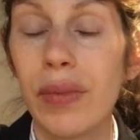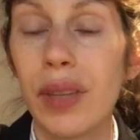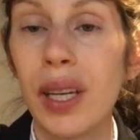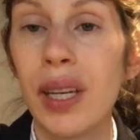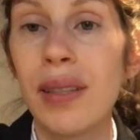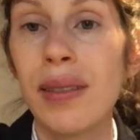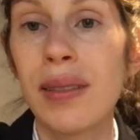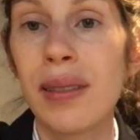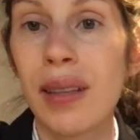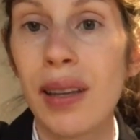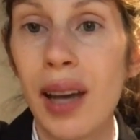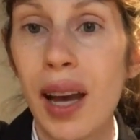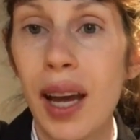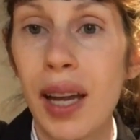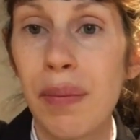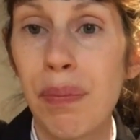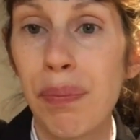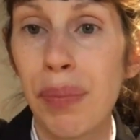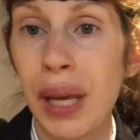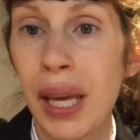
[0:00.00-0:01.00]
it's
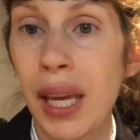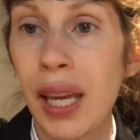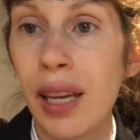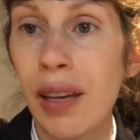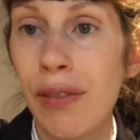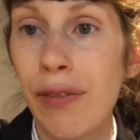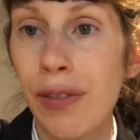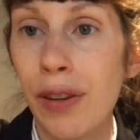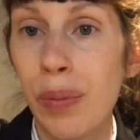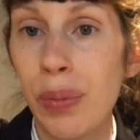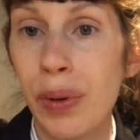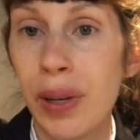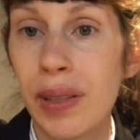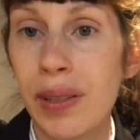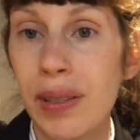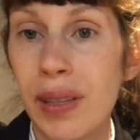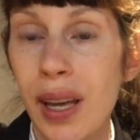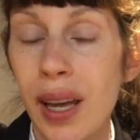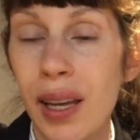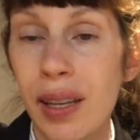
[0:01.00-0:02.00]
got pink for
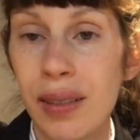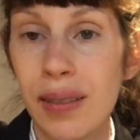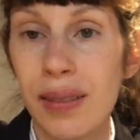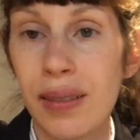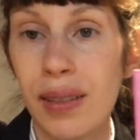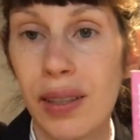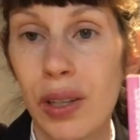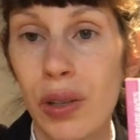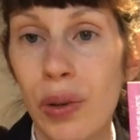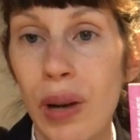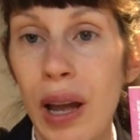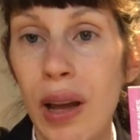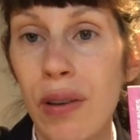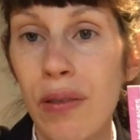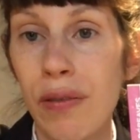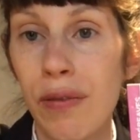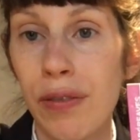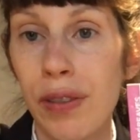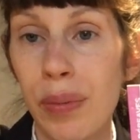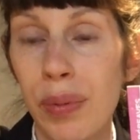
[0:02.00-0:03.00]
princess,
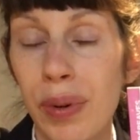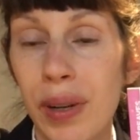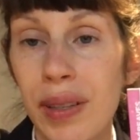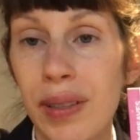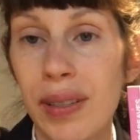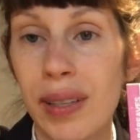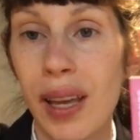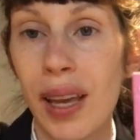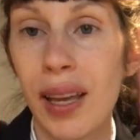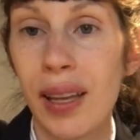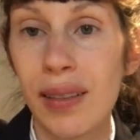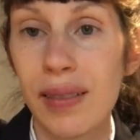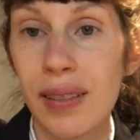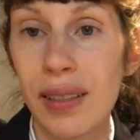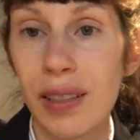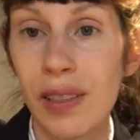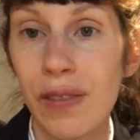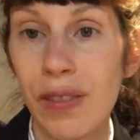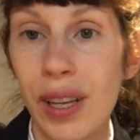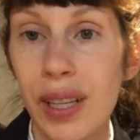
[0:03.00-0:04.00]
crown for princess,
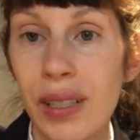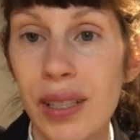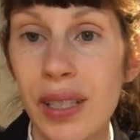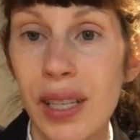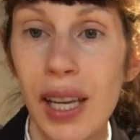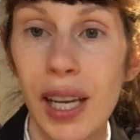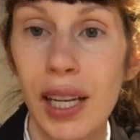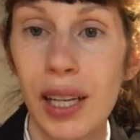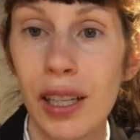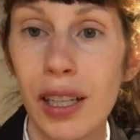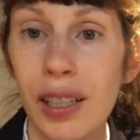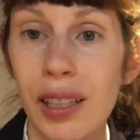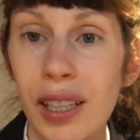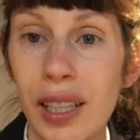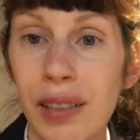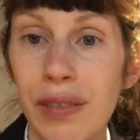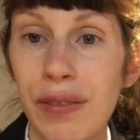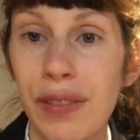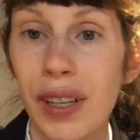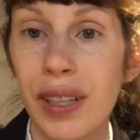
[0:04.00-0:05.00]
fancy hair,
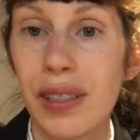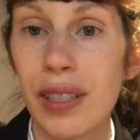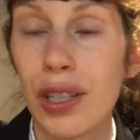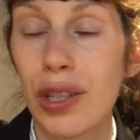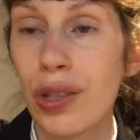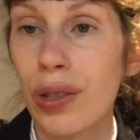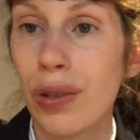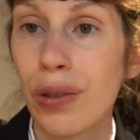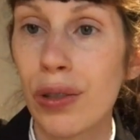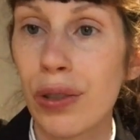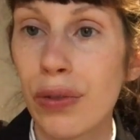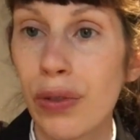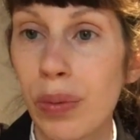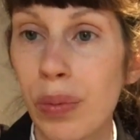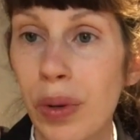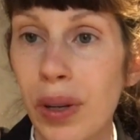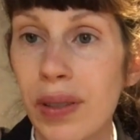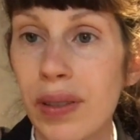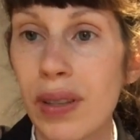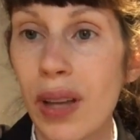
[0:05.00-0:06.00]
and fancy shoes for
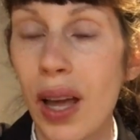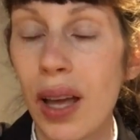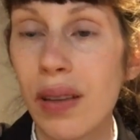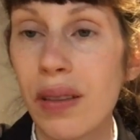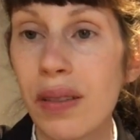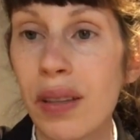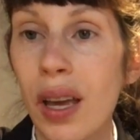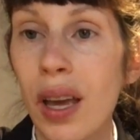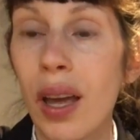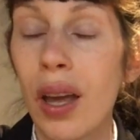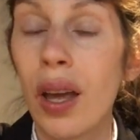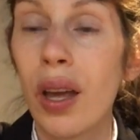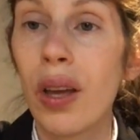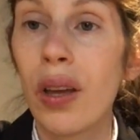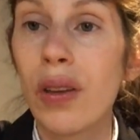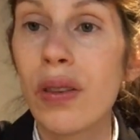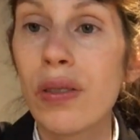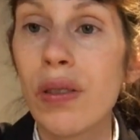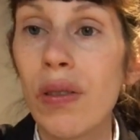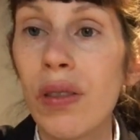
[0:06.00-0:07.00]
princess.
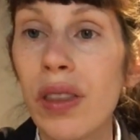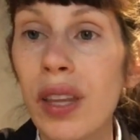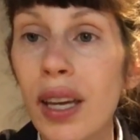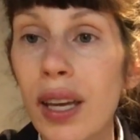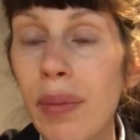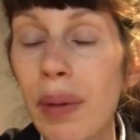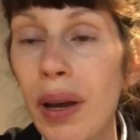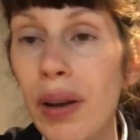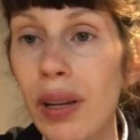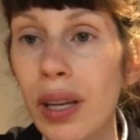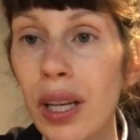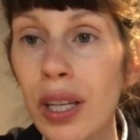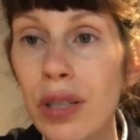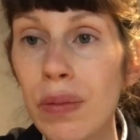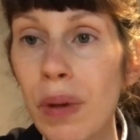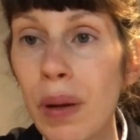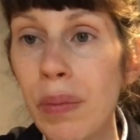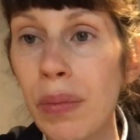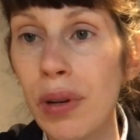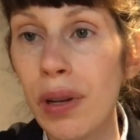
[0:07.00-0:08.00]
So think about each
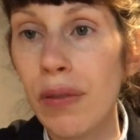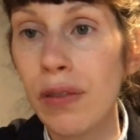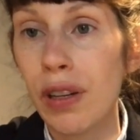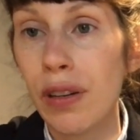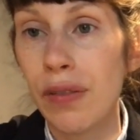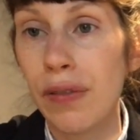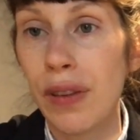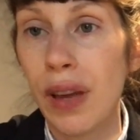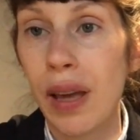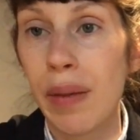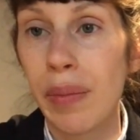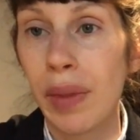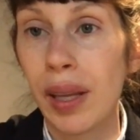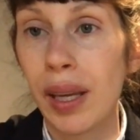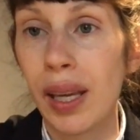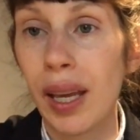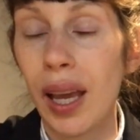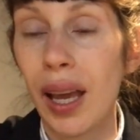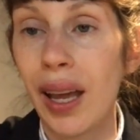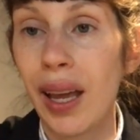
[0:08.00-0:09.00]
member of your
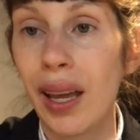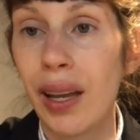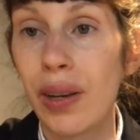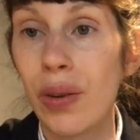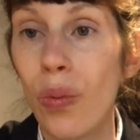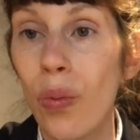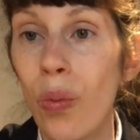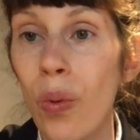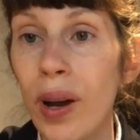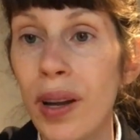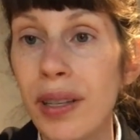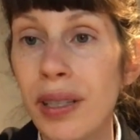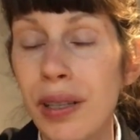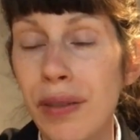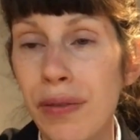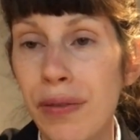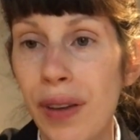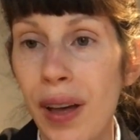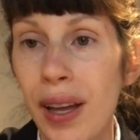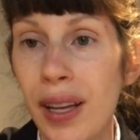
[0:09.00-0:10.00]
family and what
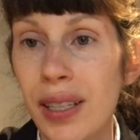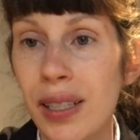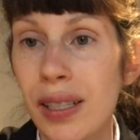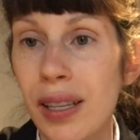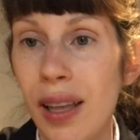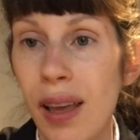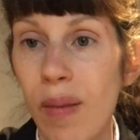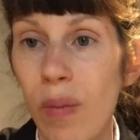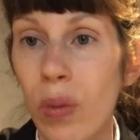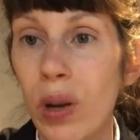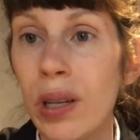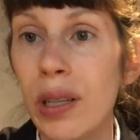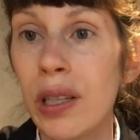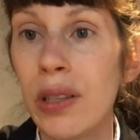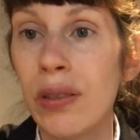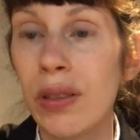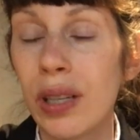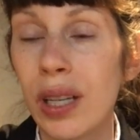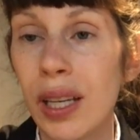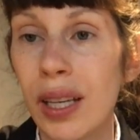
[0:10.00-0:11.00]
defines them. What
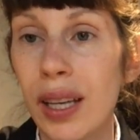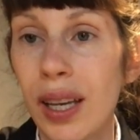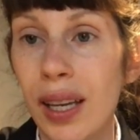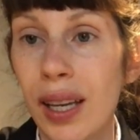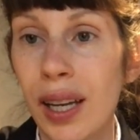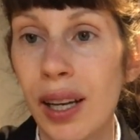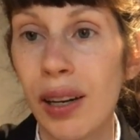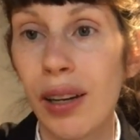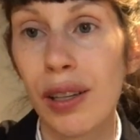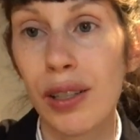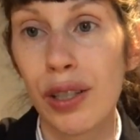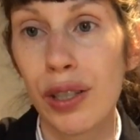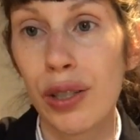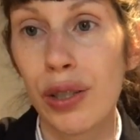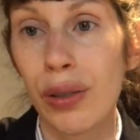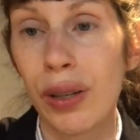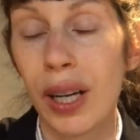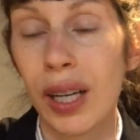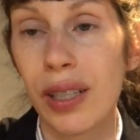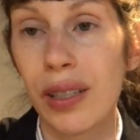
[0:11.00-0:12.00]
unique character
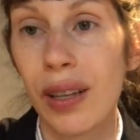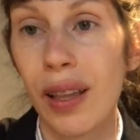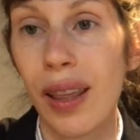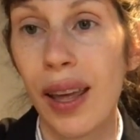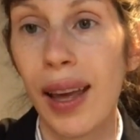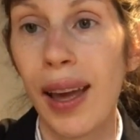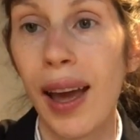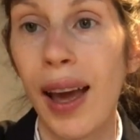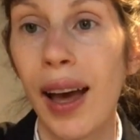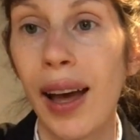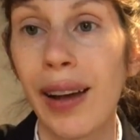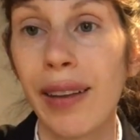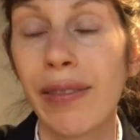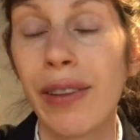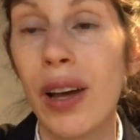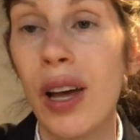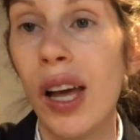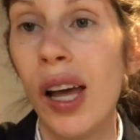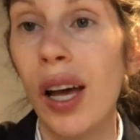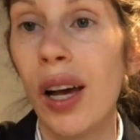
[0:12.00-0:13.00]
trait do they have,
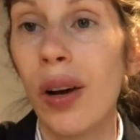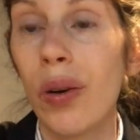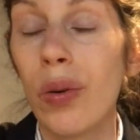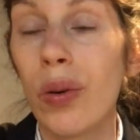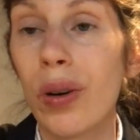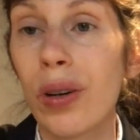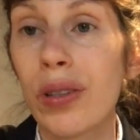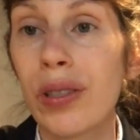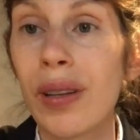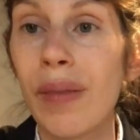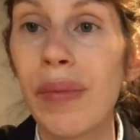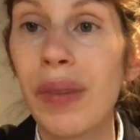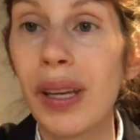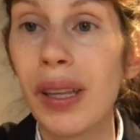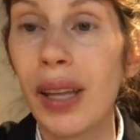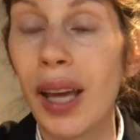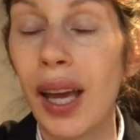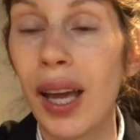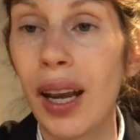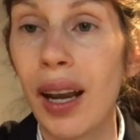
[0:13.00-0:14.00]
or
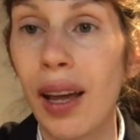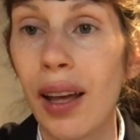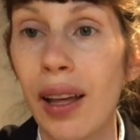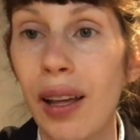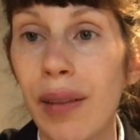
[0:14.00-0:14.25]
something that